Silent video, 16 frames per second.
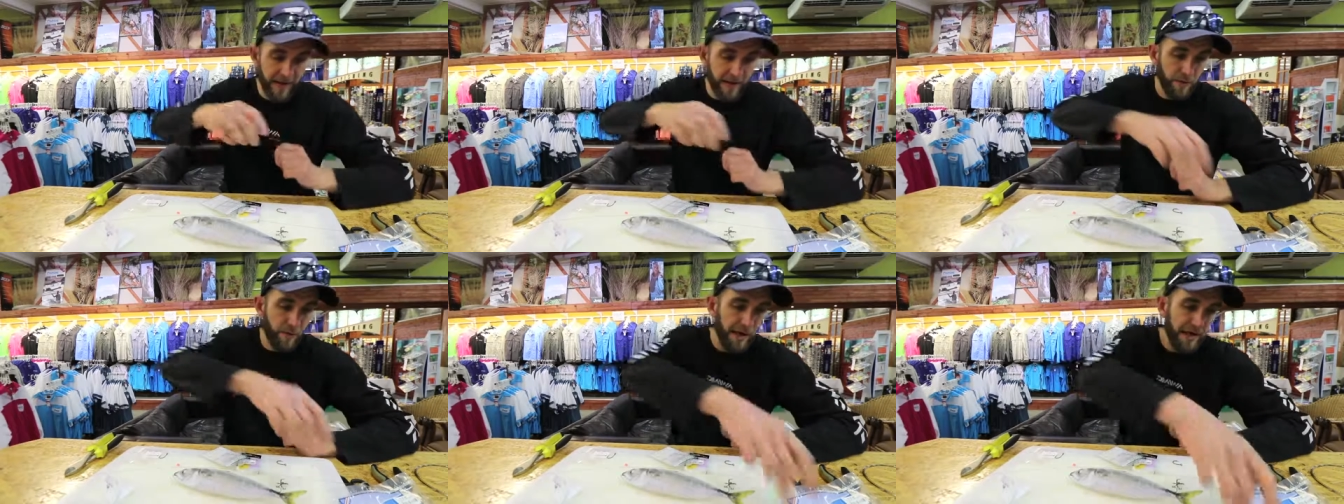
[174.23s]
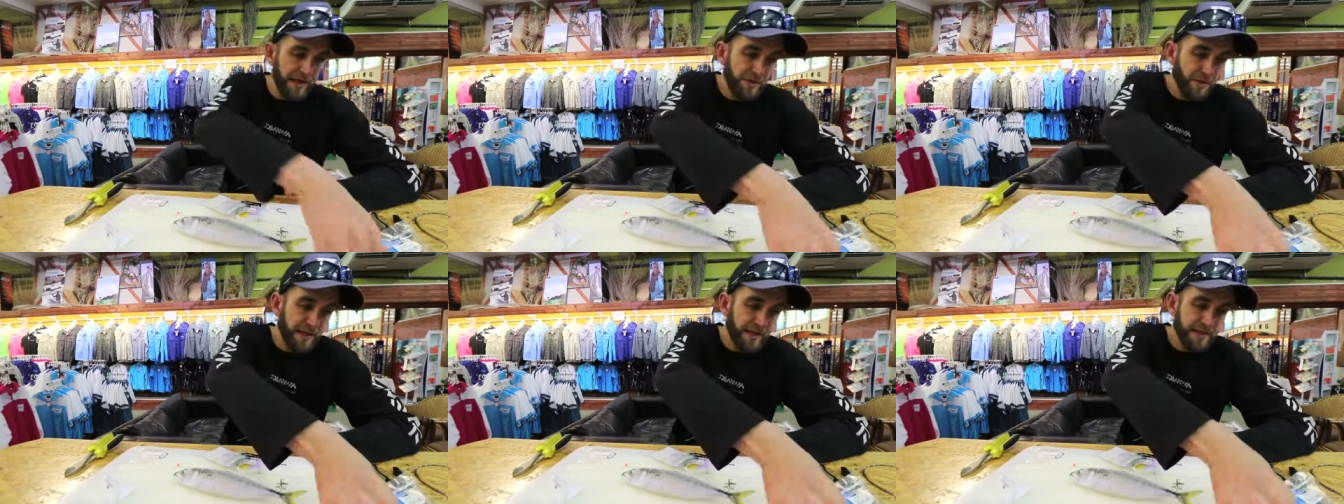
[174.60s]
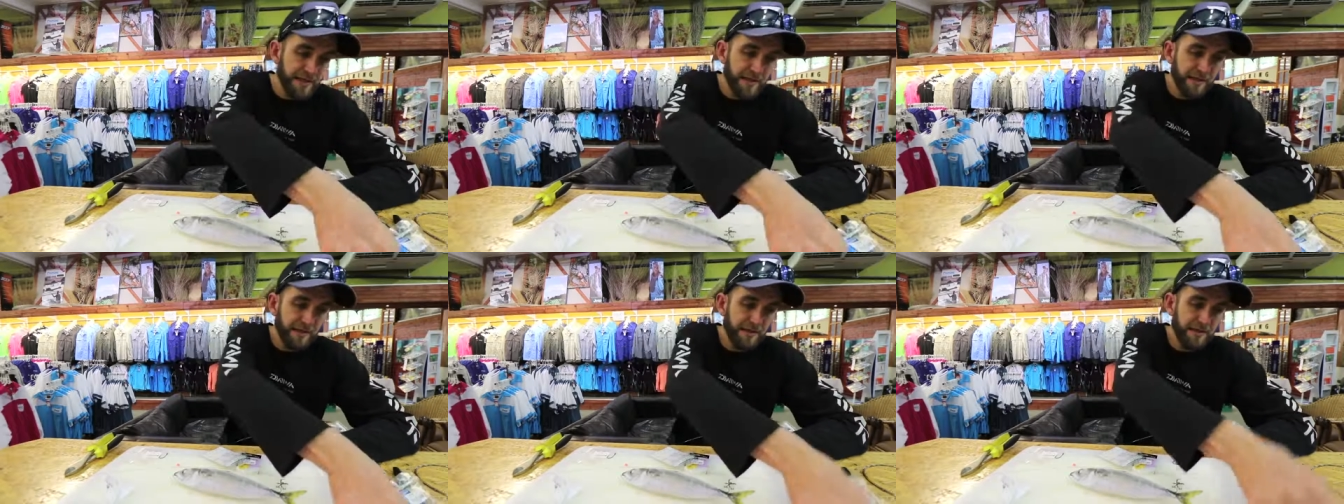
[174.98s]
haywire
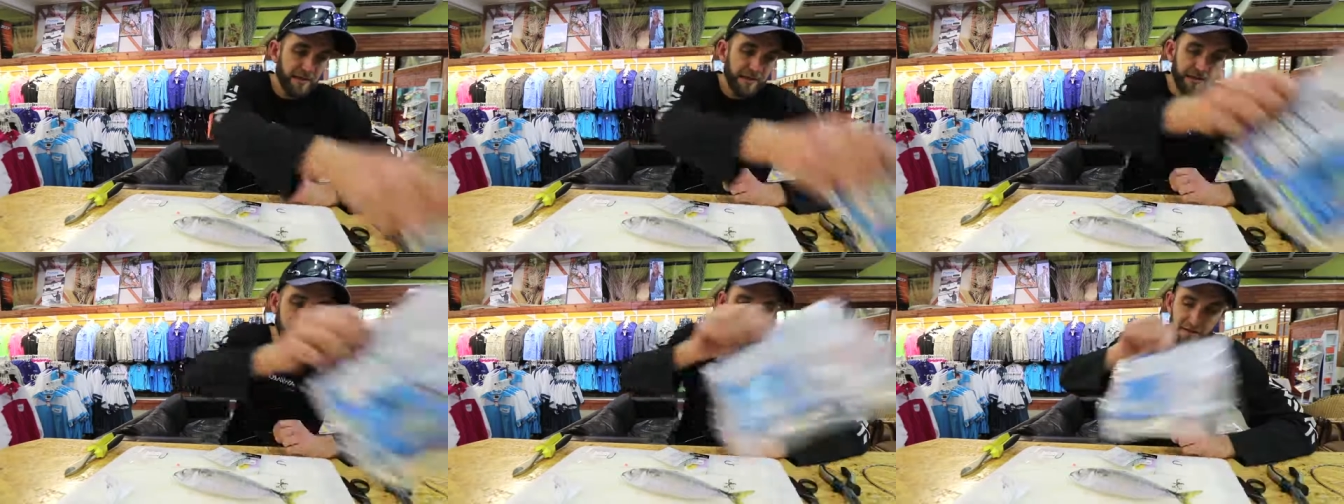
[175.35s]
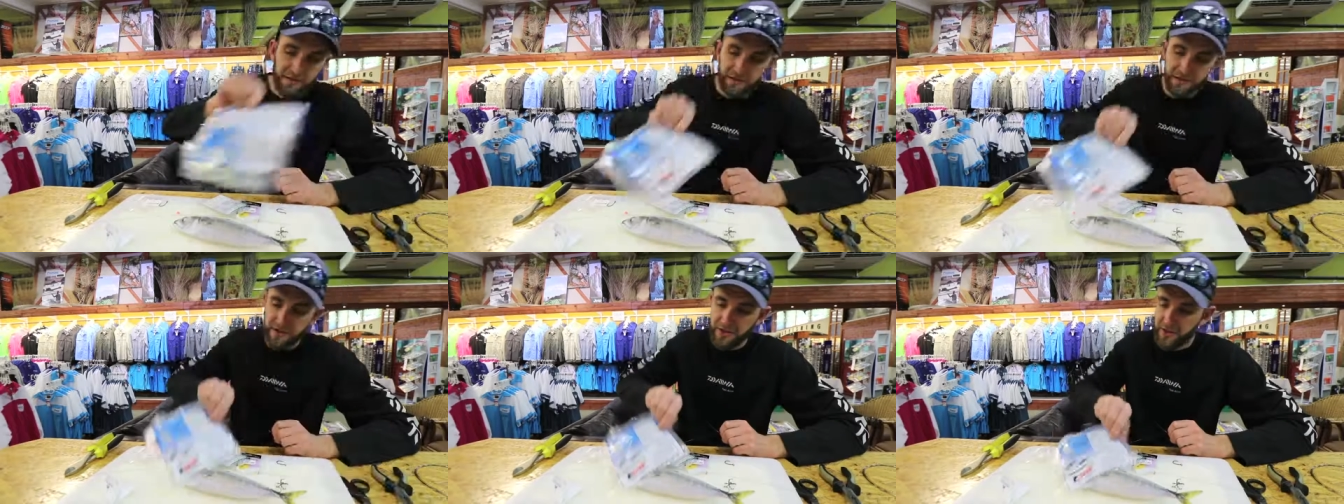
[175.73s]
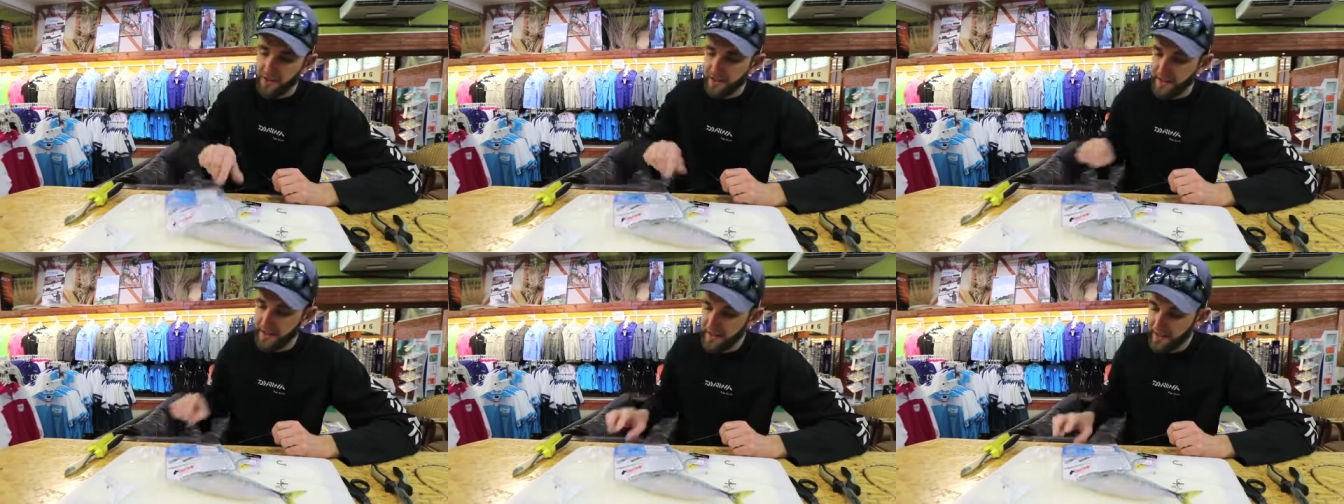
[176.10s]
twist. So you
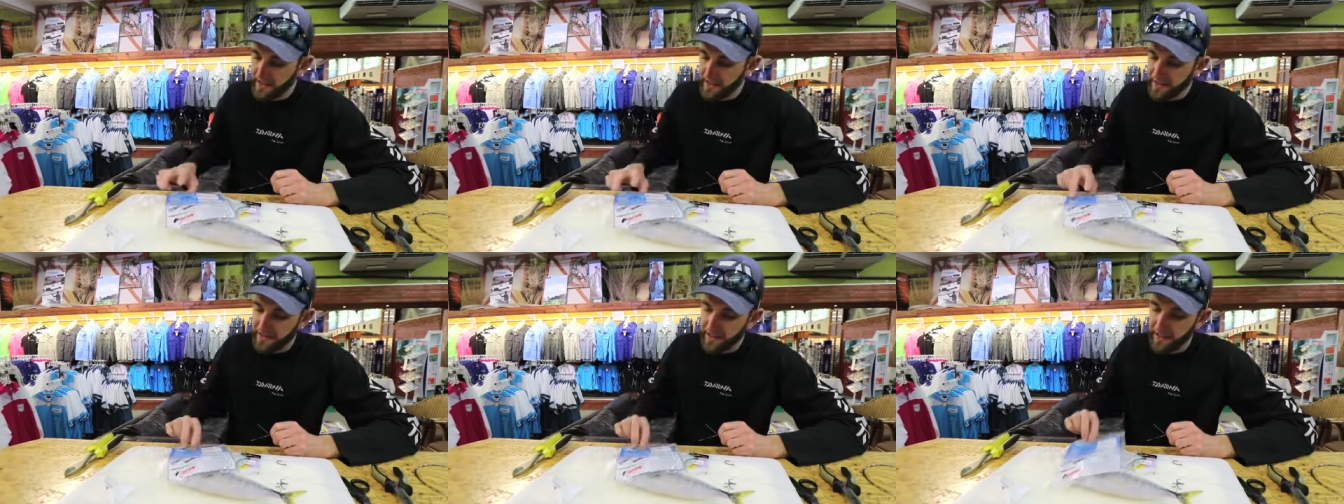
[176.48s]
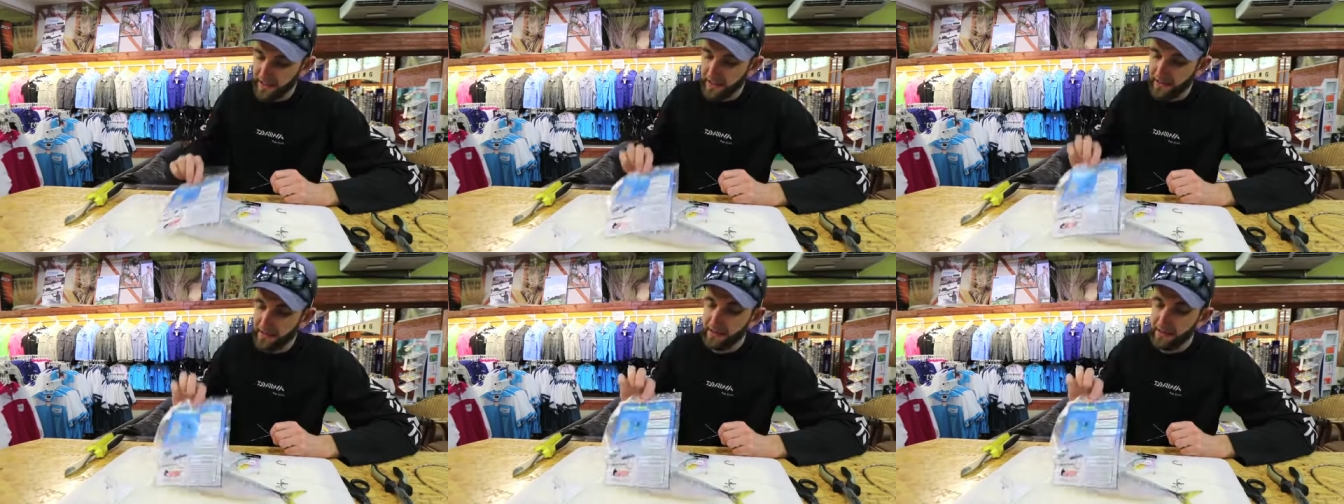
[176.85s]
can see it's uh,